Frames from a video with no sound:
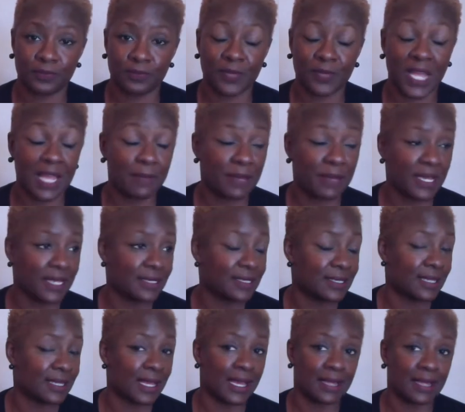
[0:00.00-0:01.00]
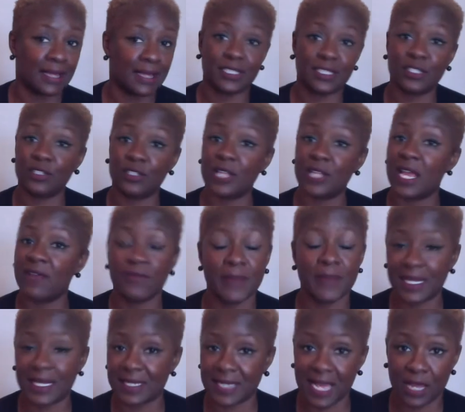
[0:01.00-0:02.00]
Amen to that because
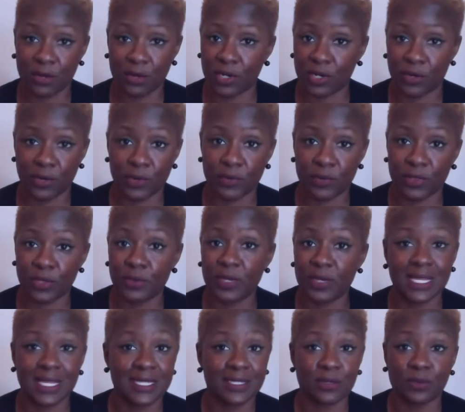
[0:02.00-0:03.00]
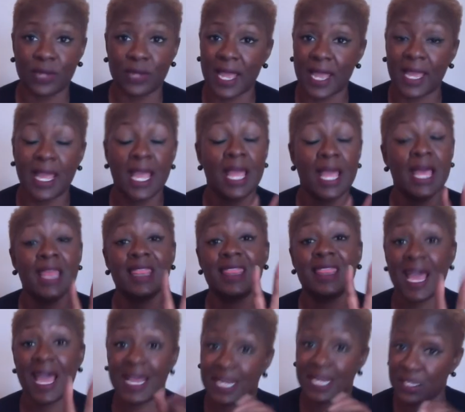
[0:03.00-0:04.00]
everybody's not going to agree with you, and it's okay.
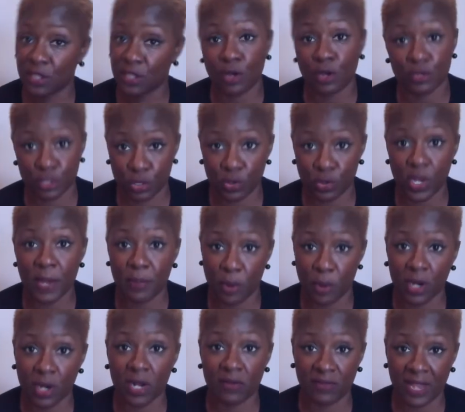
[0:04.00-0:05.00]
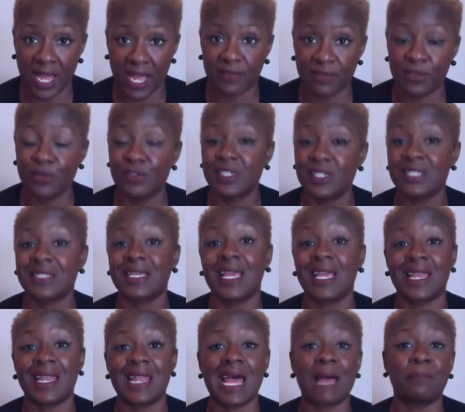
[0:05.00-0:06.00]
That is also a part of life. You just
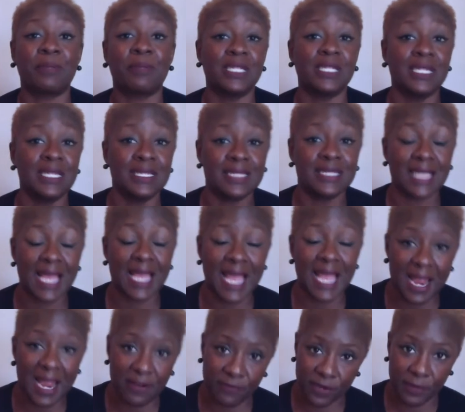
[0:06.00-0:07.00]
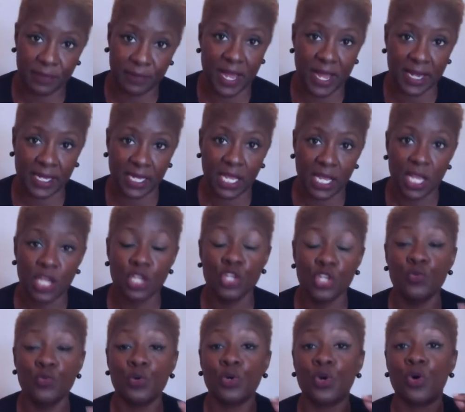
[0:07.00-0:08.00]
cannot please everybody,
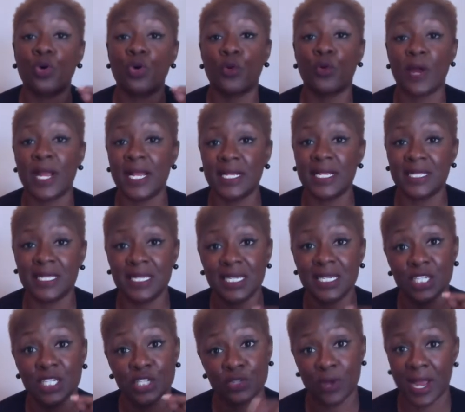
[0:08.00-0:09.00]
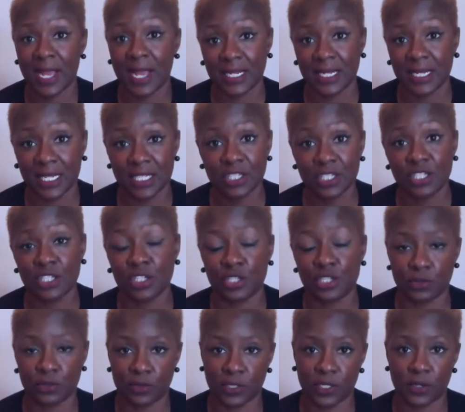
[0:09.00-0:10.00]
you will go crazy trying to
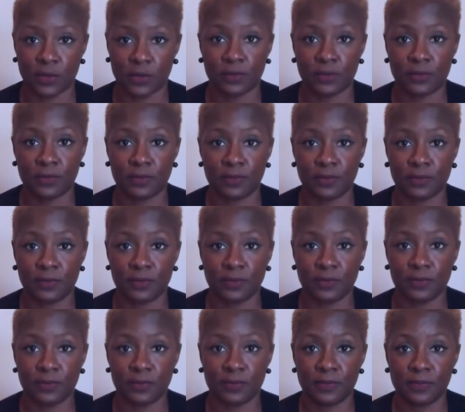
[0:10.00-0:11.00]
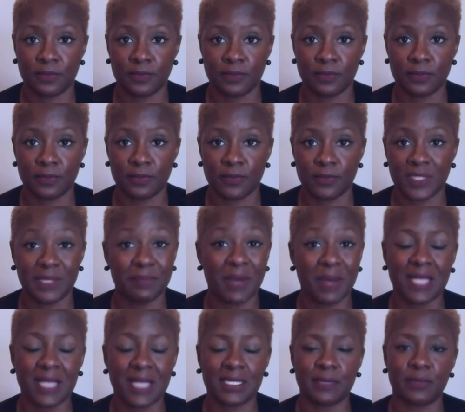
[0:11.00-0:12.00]
do so. It's
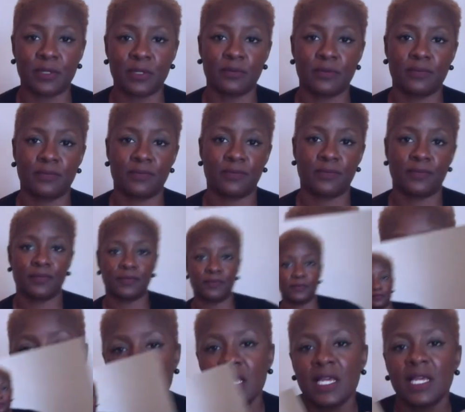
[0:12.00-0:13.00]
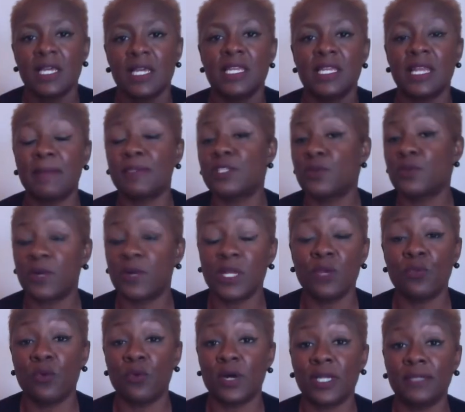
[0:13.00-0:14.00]
impossible. Number
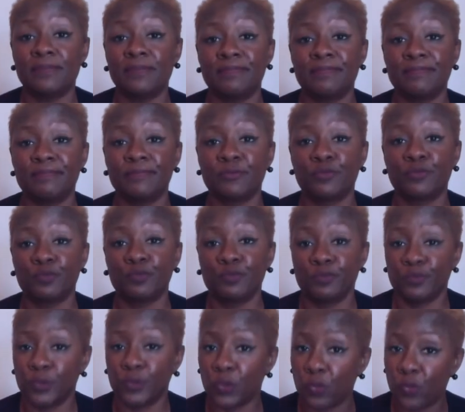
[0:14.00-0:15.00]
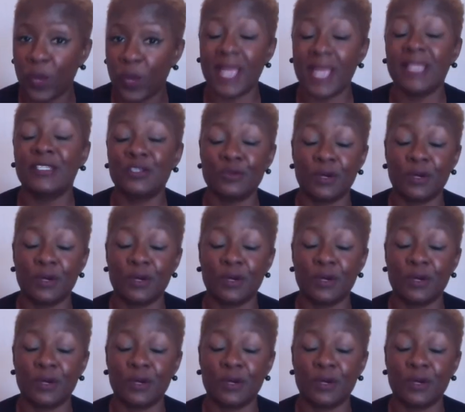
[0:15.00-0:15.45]
21 the way to